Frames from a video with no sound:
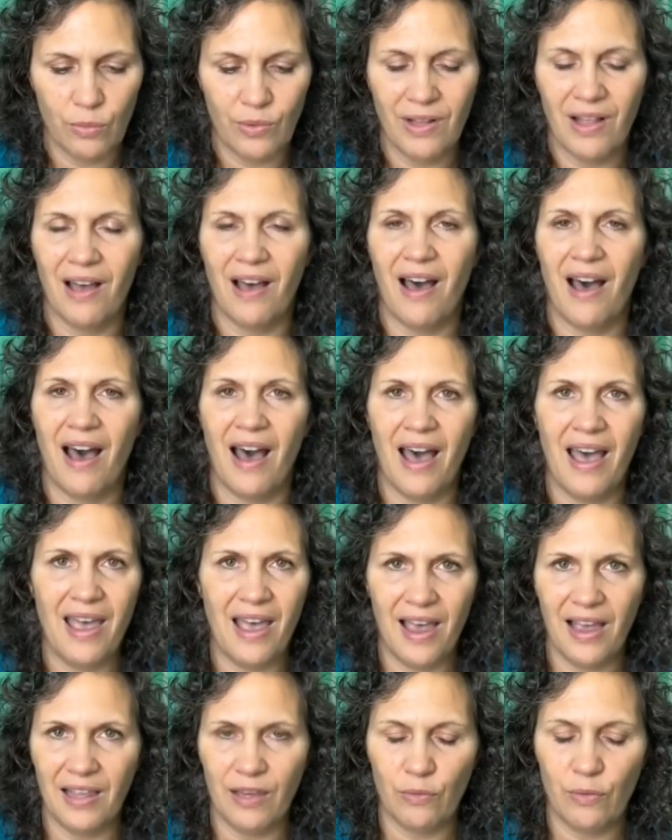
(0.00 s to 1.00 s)
Well, I
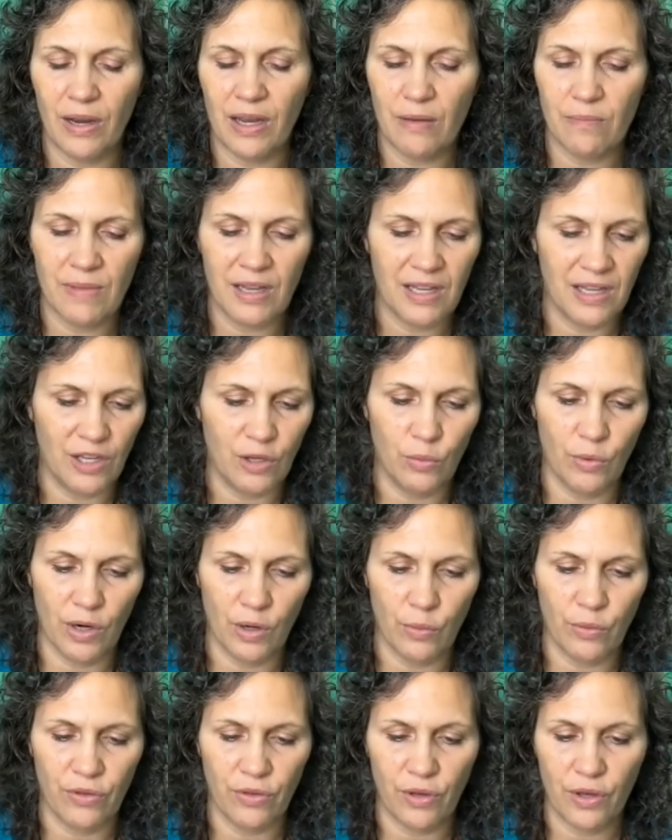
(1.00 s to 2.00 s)
highly recommend that you
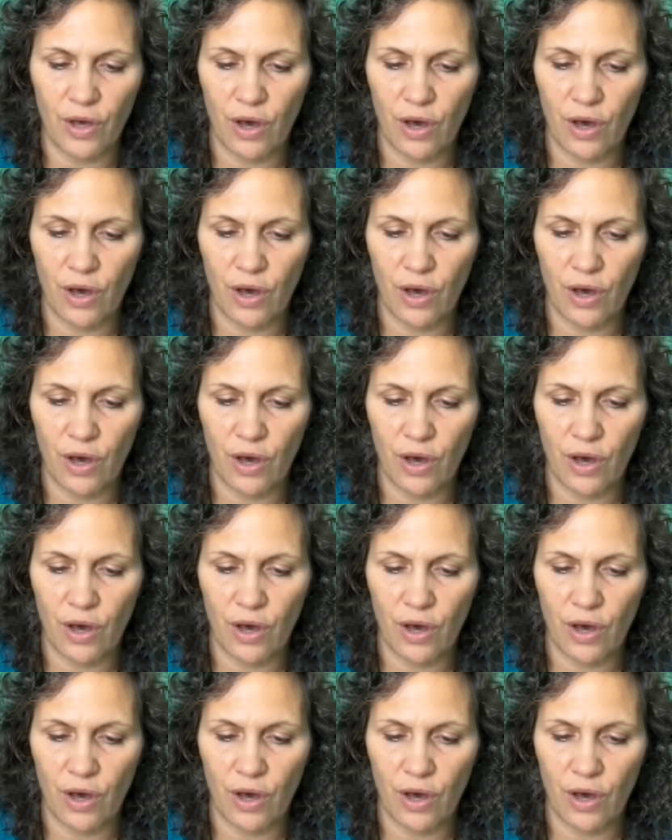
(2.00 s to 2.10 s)
work with a